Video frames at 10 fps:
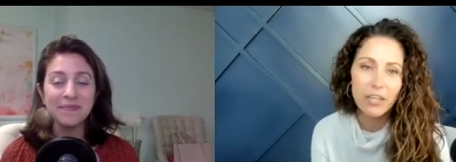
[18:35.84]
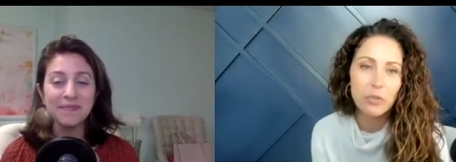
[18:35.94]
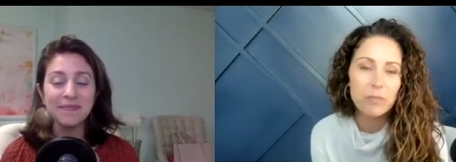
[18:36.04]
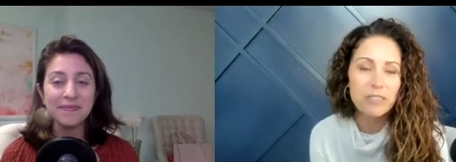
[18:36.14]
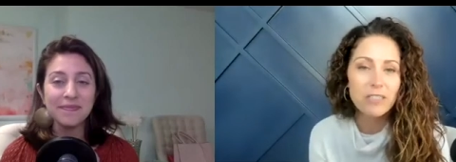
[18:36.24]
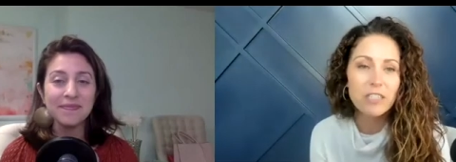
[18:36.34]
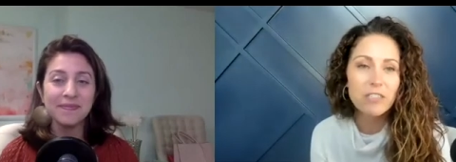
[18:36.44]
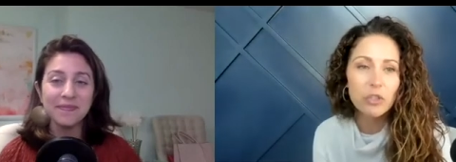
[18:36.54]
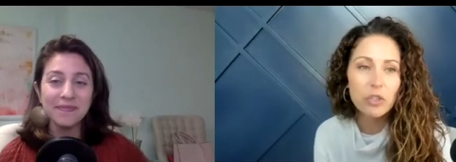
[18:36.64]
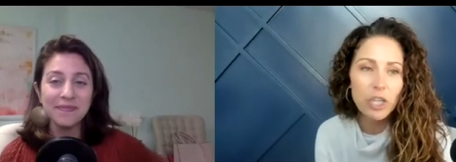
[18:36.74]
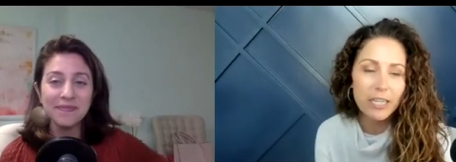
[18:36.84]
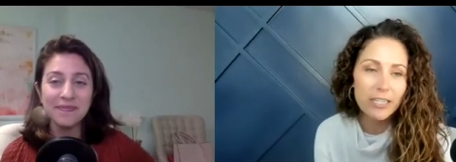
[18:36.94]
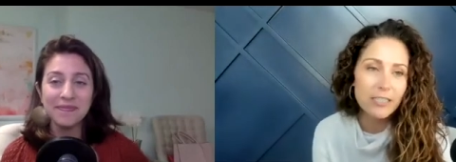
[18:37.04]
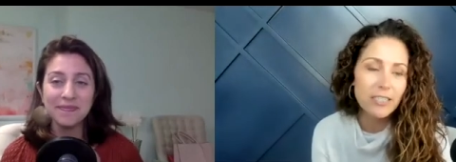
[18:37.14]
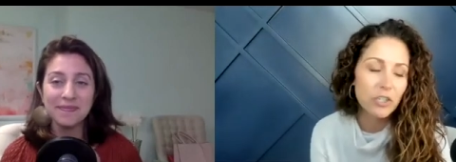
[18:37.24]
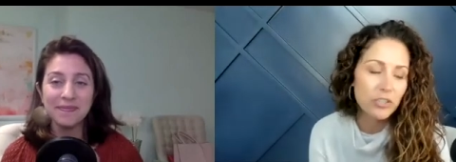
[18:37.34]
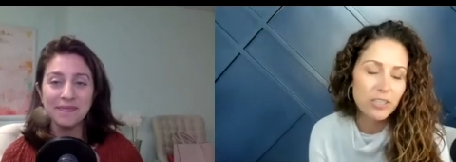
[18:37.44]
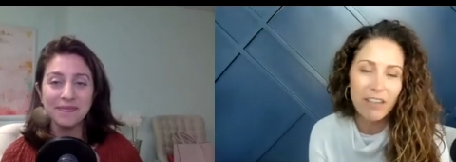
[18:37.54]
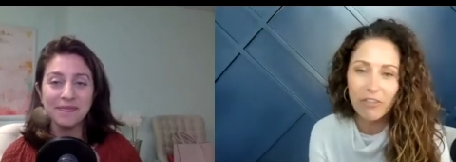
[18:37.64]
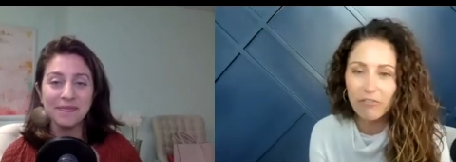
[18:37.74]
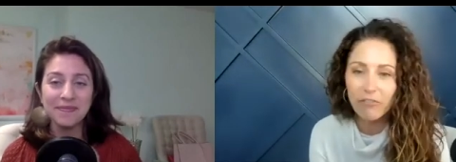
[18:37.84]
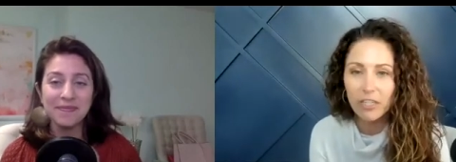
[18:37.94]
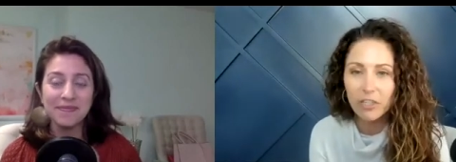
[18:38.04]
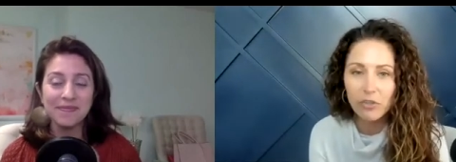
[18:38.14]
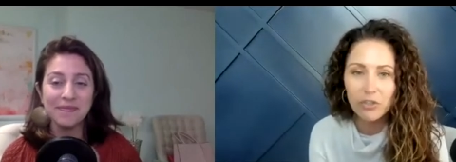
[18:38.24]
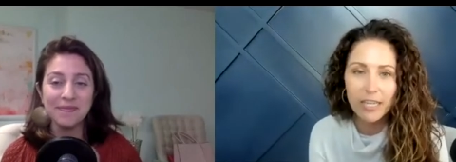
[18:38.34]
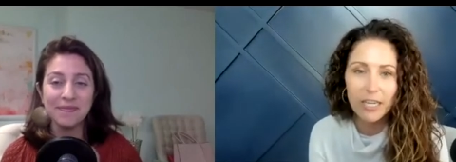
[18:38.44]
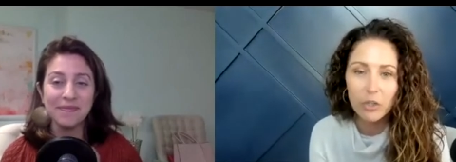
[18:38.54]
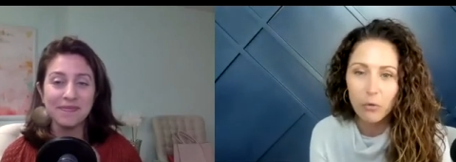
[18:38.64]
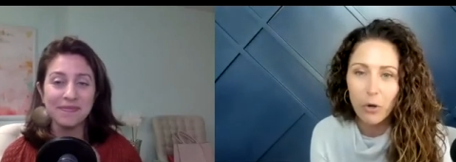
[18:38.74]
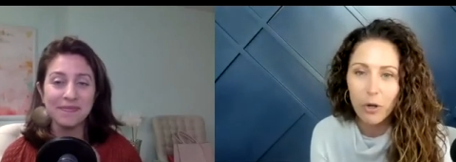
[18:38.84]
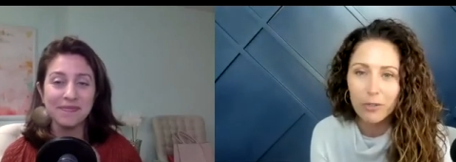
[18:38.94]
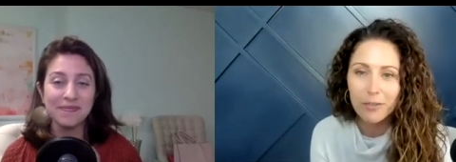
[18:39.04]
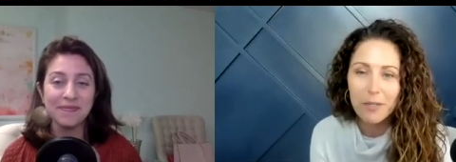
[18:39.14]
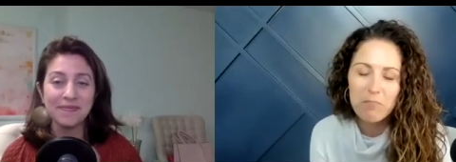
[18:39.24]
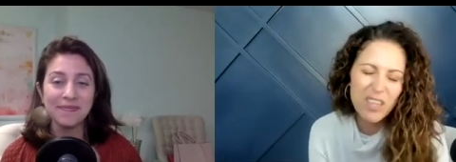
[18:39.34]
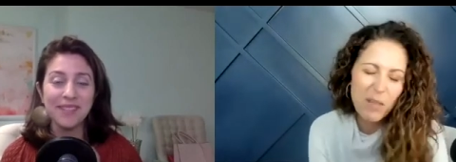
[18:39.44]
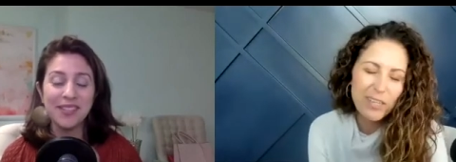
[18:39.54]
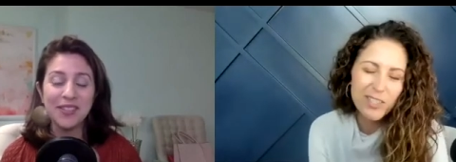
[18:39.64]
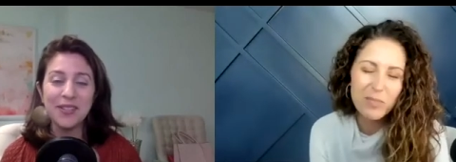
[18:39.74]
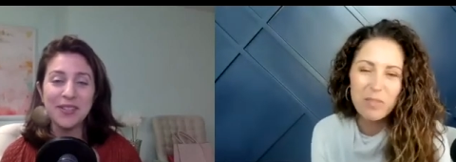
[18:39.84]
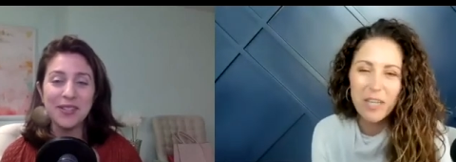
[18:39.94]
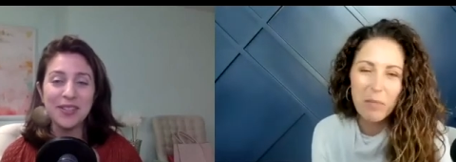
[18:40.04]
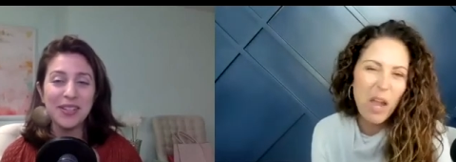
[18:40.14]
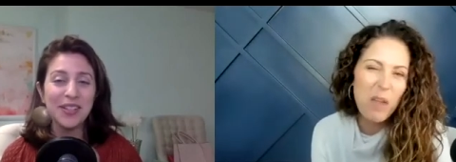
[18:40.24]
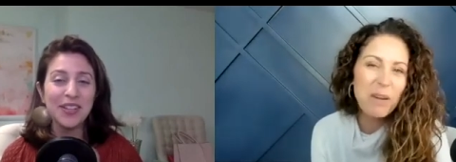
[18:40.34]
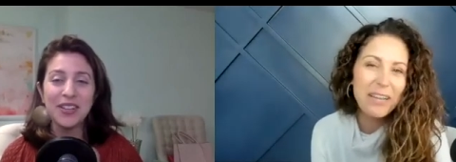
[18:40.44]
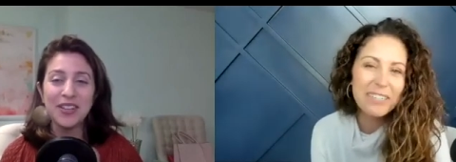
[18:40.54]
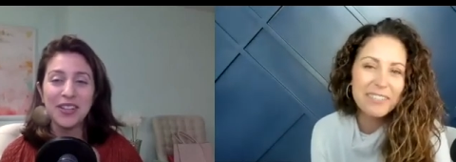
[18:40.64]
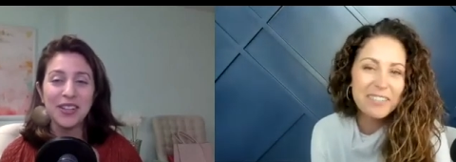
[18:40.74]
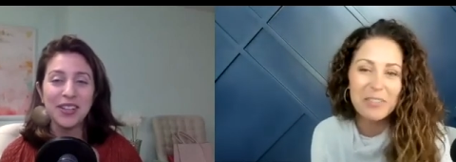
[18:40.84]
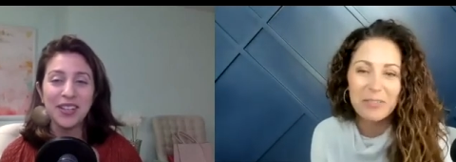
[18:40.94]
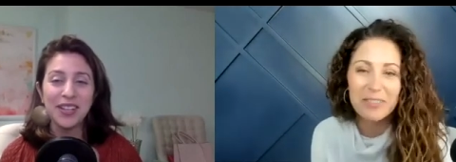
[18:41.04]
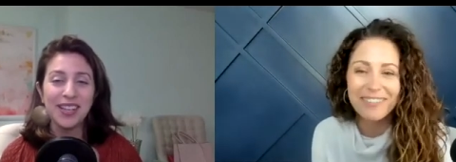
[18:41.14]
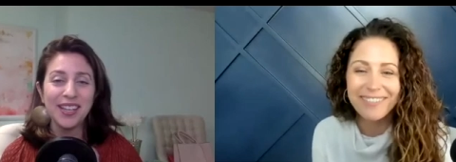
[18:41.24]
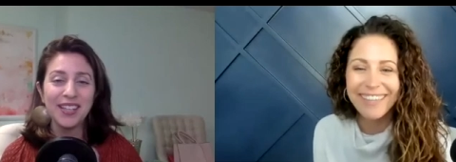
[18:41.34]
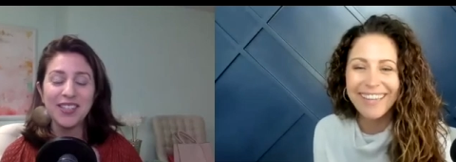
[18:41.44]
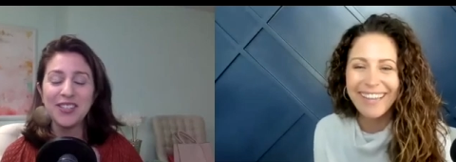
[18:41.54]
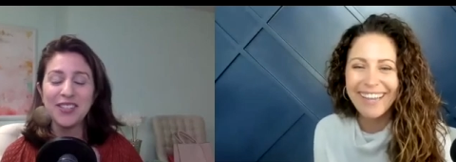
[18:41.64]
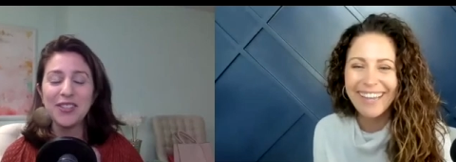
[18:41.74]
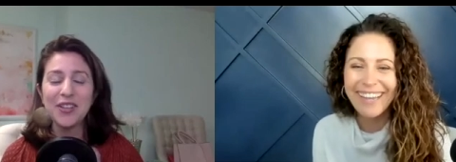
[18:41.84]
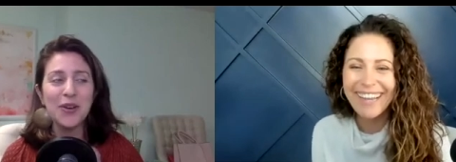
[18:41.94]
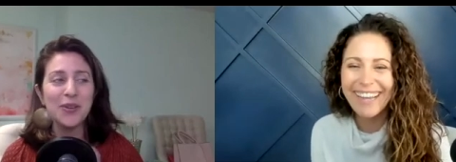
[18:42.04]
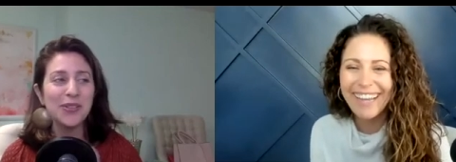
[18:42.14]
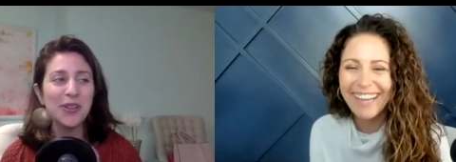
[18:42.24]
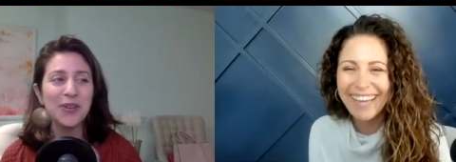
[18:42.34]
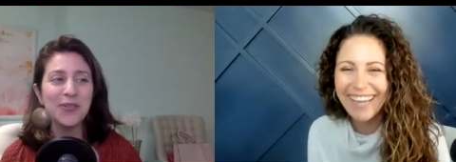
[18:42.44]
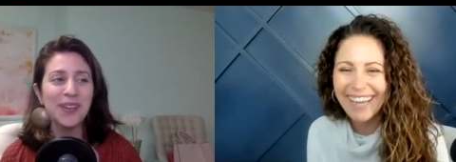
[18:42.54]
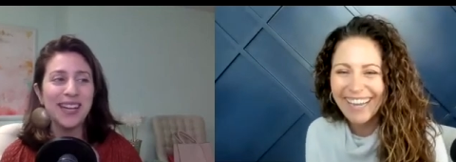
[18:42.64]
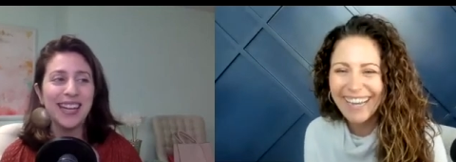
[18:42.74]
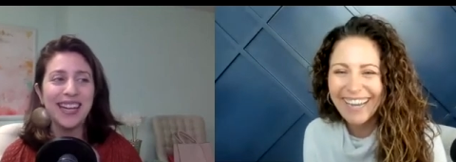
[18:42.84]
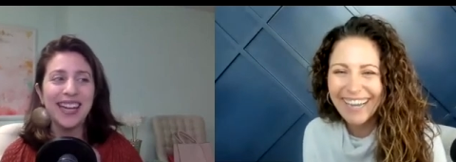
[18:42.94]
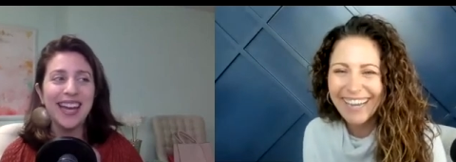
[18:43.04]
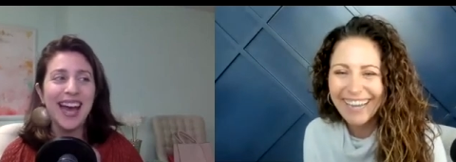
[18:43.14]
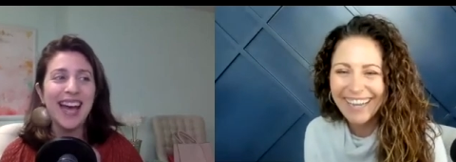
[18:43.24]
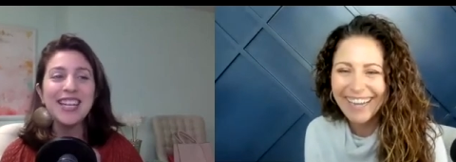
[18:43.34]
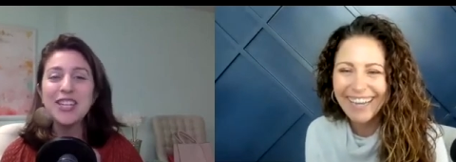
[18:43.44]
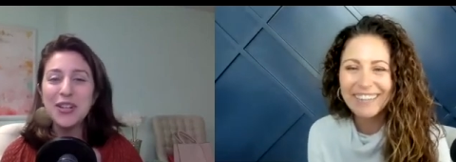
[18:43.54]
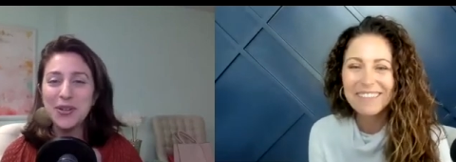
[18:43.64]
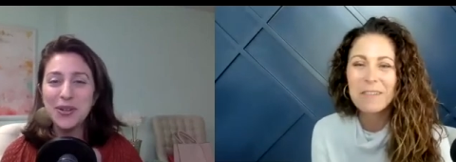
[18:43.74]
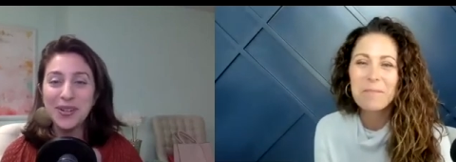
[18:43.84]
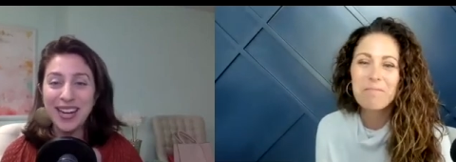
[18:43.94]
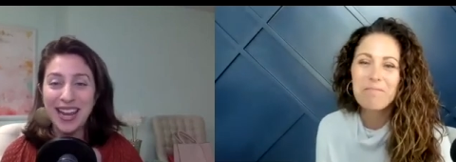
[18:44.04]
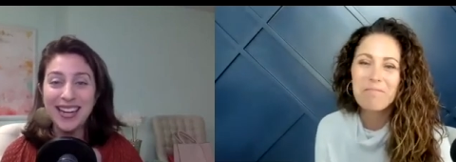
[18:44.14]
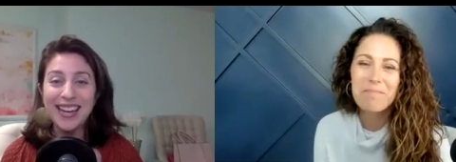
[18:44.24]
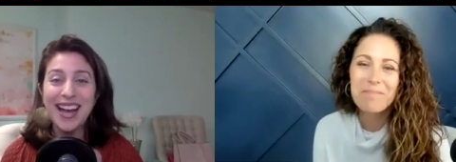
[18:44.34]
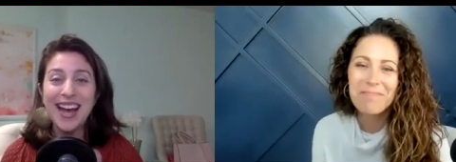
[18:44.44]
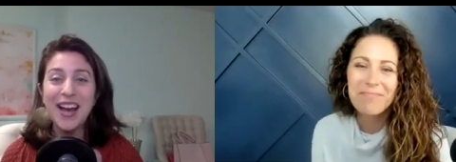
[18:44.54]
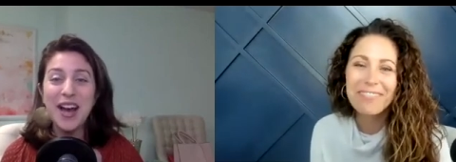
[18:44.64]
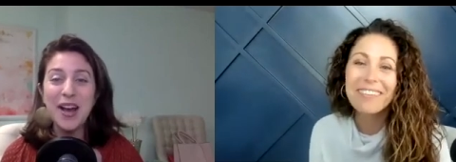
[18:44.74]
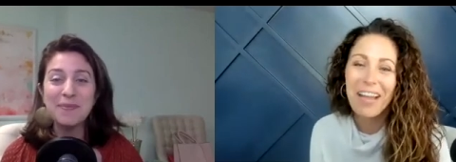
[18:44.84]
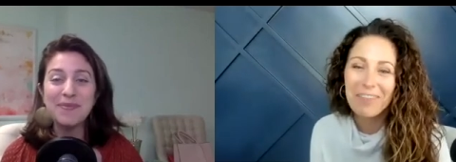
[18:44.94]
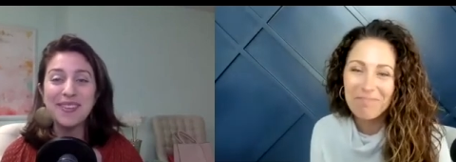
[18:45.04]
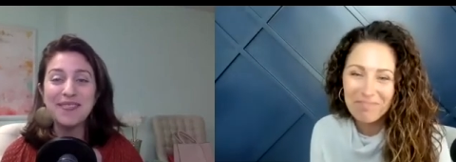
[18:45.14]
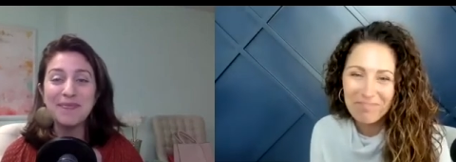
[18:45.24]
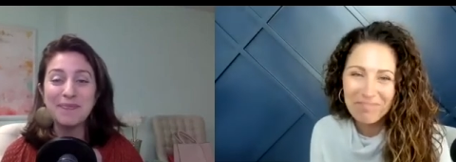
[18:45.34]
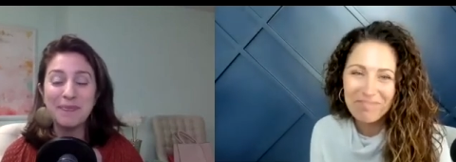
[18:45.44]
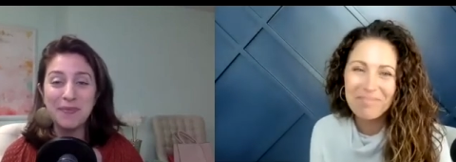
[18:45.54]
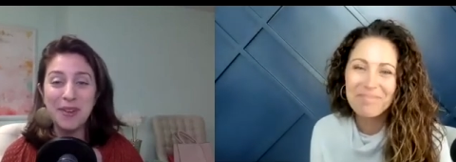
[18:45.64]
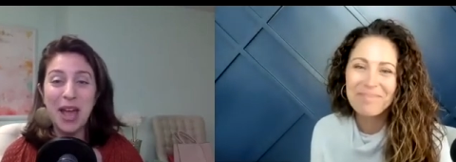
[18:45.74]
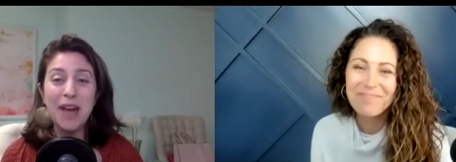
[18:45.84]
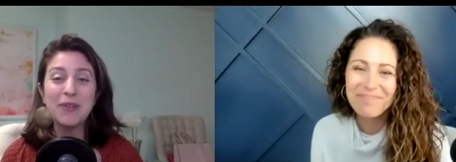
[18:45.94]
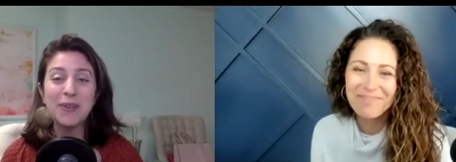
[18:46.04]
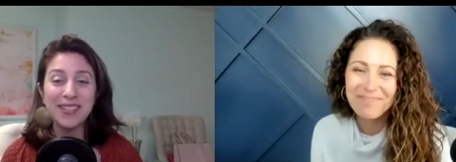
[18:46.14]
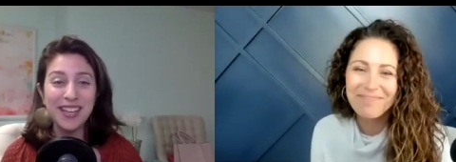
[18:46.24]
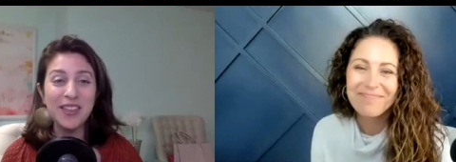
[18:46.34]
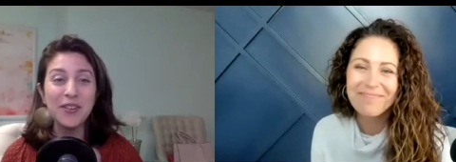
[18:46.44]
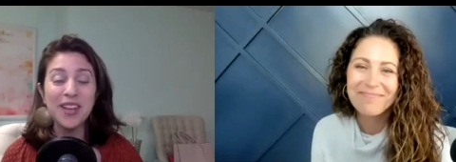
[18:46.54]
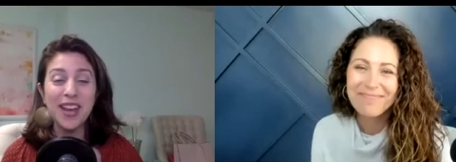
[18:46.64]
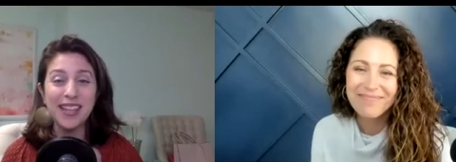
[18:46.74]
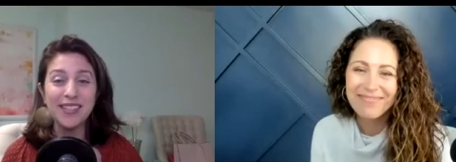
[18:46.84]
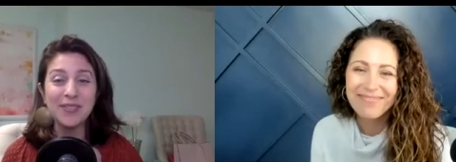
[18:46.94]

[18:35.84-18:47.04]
Speaker 1: your business for your clients and your staff, I feel like you just can't go wrong. That might just be, I'm, I'm biased too. So.
Speaker 2: so, so funny. I didn't know you were an eight. Um, having worked together, it's